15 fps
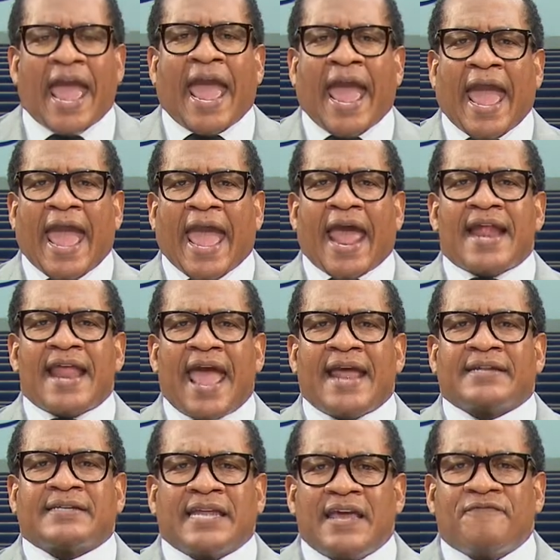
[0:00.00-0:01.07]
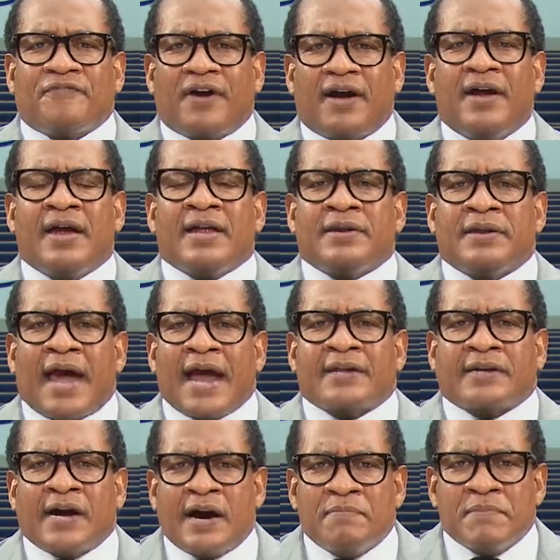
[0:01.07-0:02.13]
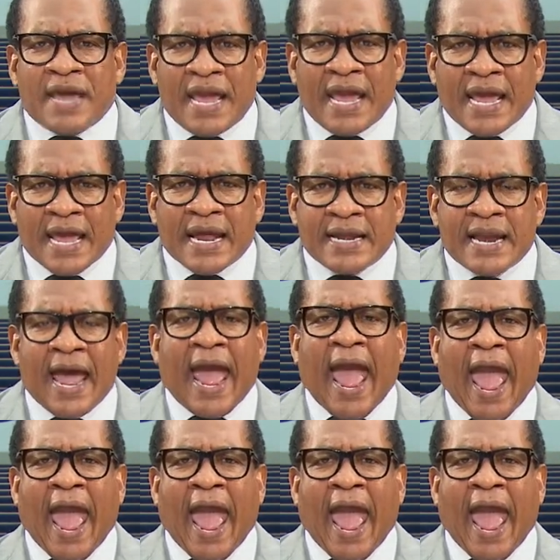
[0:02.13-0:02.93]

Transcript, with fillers: had Antifa not come in